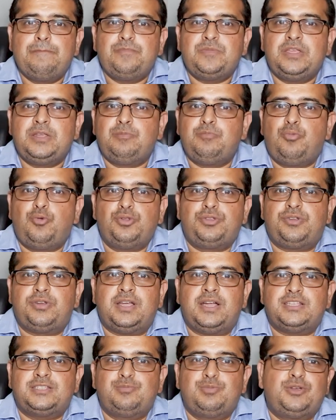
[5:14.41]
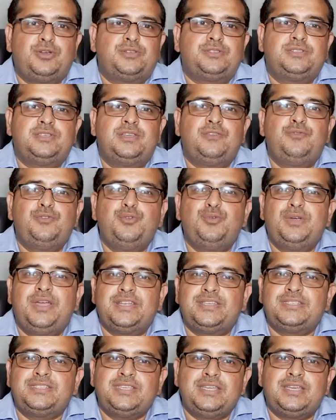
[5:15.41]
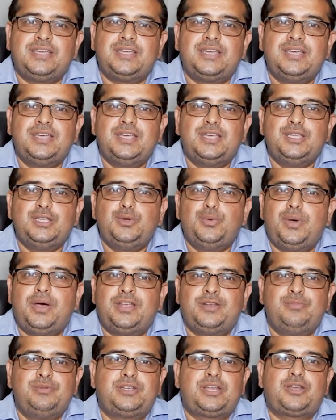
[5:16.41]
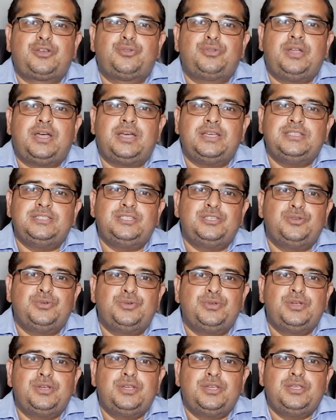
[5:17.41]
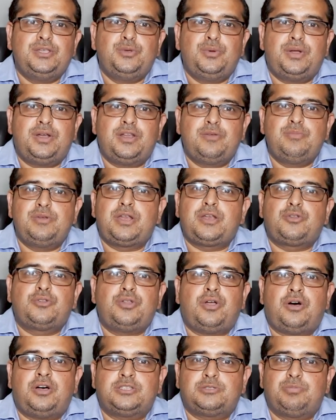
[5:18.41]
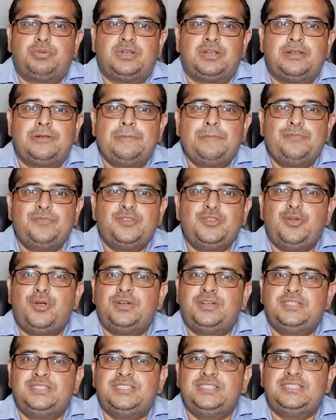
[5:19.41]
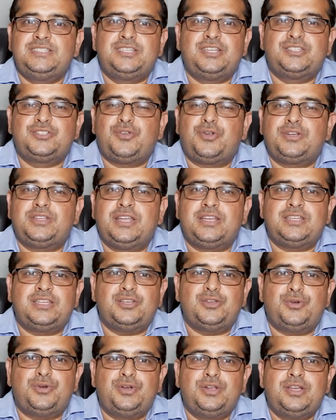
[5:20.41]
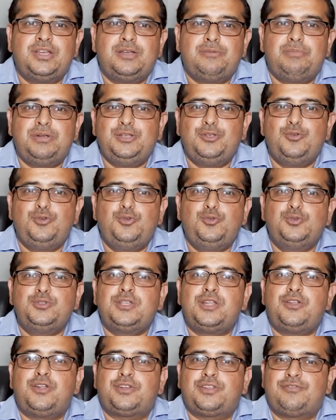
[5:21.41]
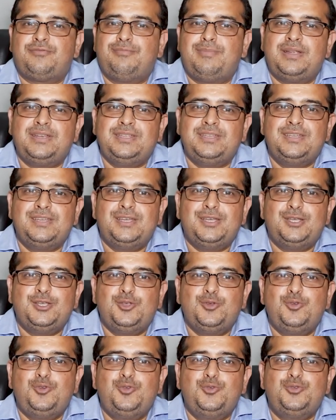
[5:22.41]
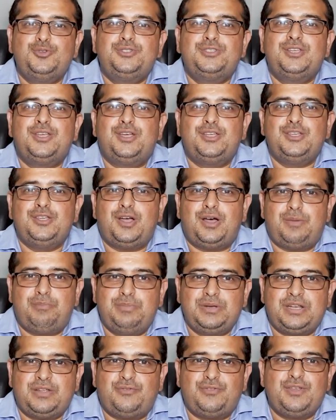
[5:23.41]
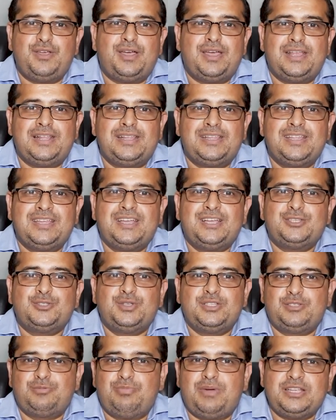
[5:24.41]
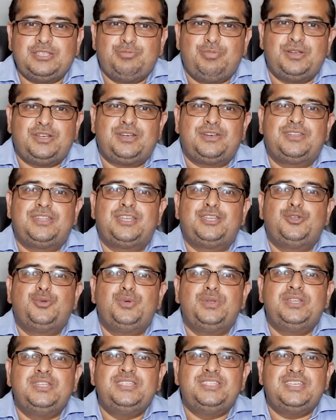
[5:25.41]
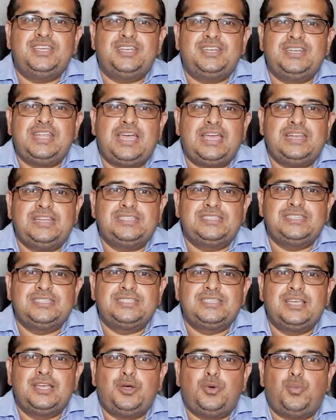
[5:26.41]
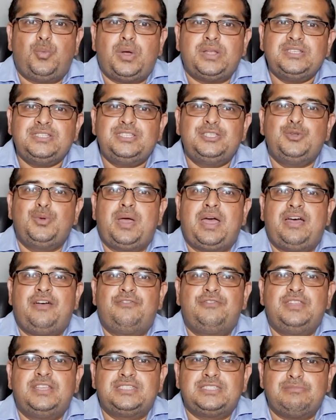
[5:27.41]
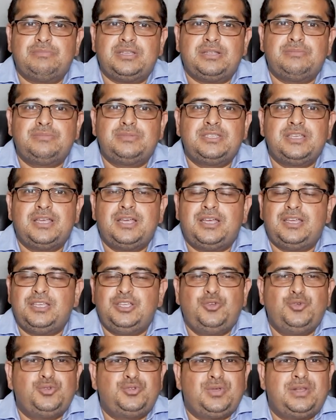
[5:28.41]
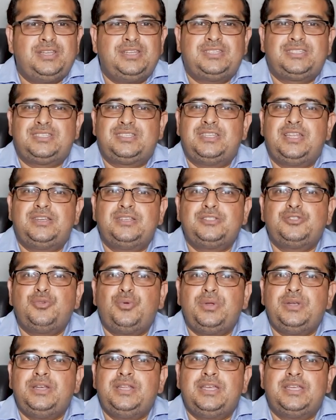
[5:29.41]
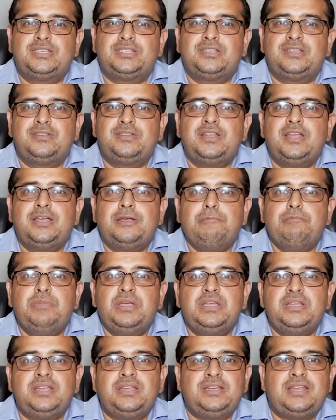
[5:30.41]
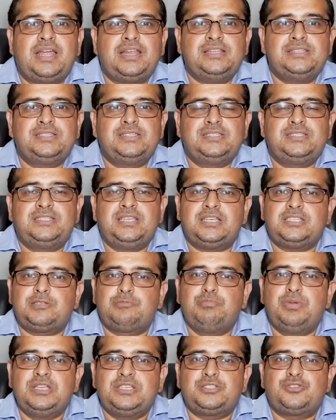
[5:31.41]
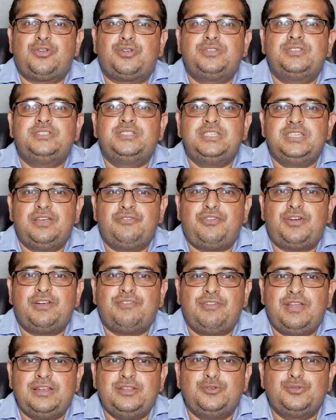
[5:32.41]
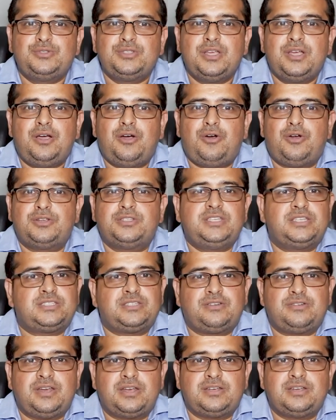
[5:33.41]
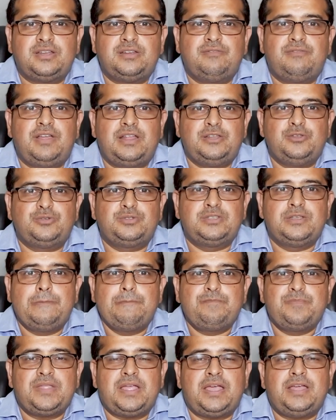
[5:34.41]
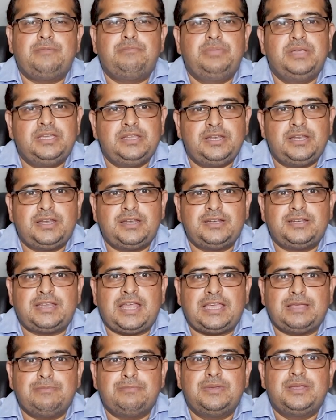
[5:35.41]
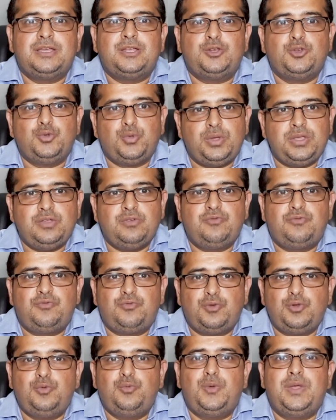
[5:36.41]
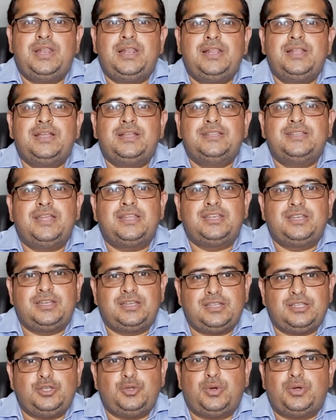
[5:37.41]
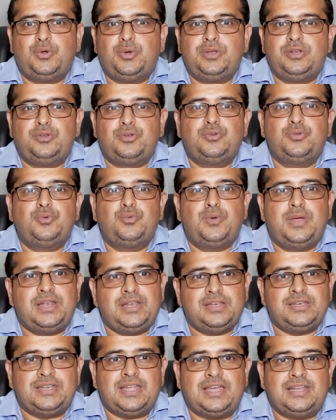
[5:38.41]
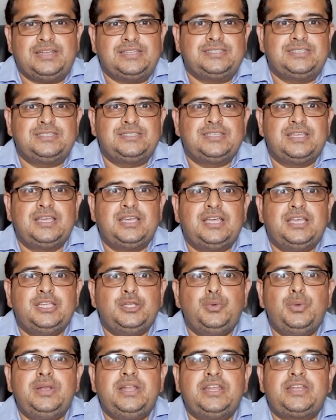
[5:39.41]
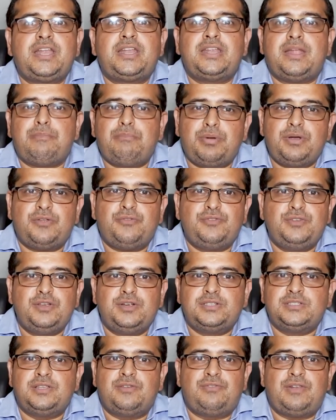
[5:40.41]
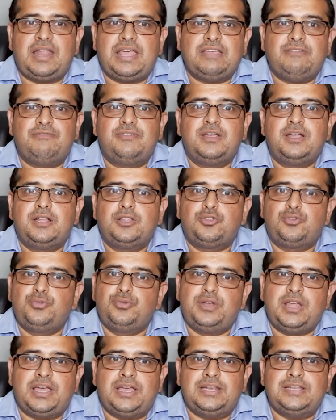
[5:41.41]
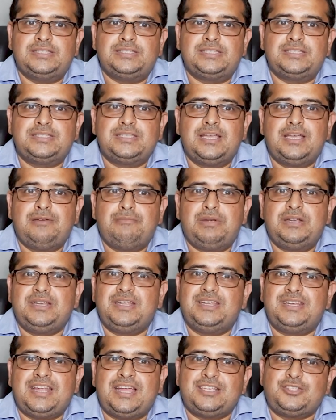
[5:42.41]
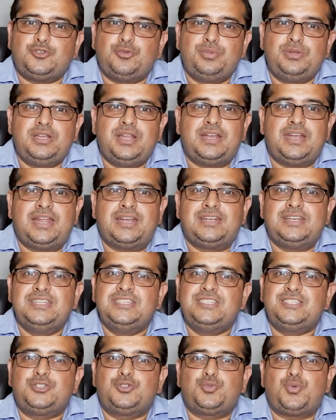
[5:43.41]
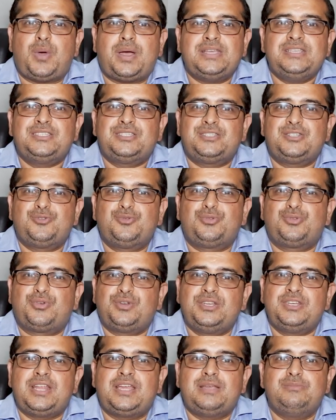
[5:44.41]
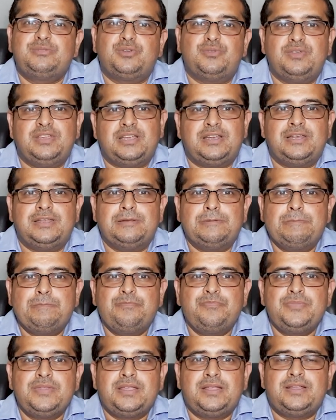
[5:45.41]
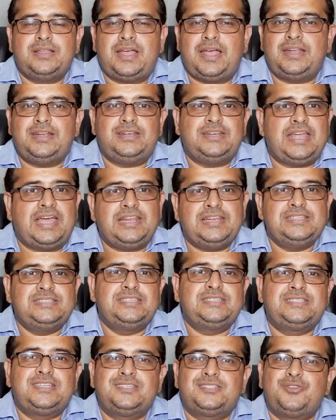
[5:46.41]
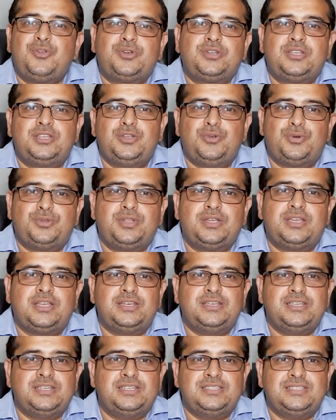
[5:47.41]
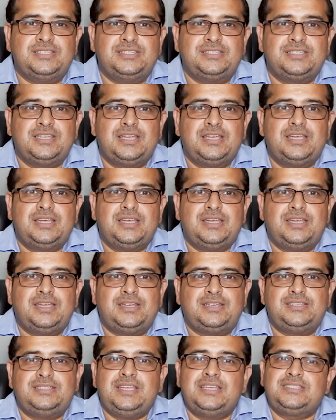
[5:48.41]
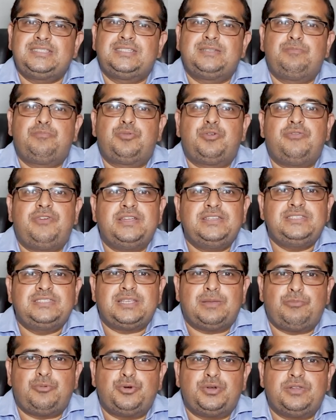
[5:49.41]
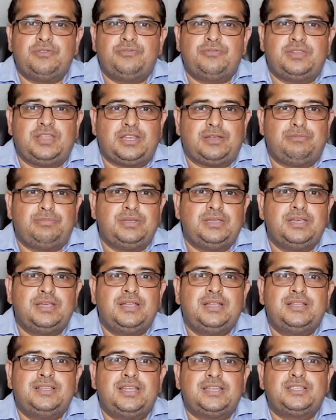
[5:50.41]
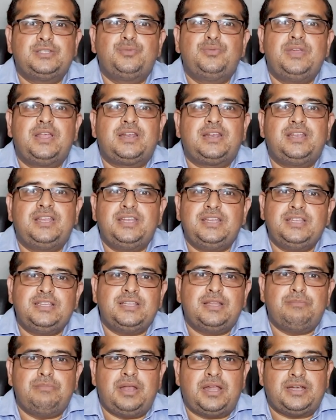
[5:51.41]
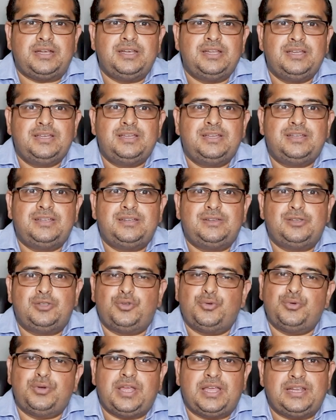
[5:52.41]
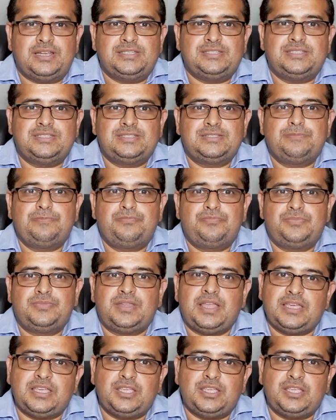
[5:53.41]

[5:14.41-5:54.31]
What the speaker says: in both regards, because if you get sick, you are admitted to the ICU, you are admitted to the hospital. Your disease does not get cured, but you lose a lot of money, you lose a bit of your health. So it's much better that you initiate dialysis once you have the symptoms. Usually there is no indication in beginning dialysis just based on GFR values or just creatinine values, and begin it in time, knowing full well that you're going to do well in dialysis. You will get a number of years of life through dialysis, but it has to be done at least twice to three times weekly. And dialysis does not cure the kidney disease. It just provides supportive therapy. That is, we are cleaning the blood through dialysis. Thank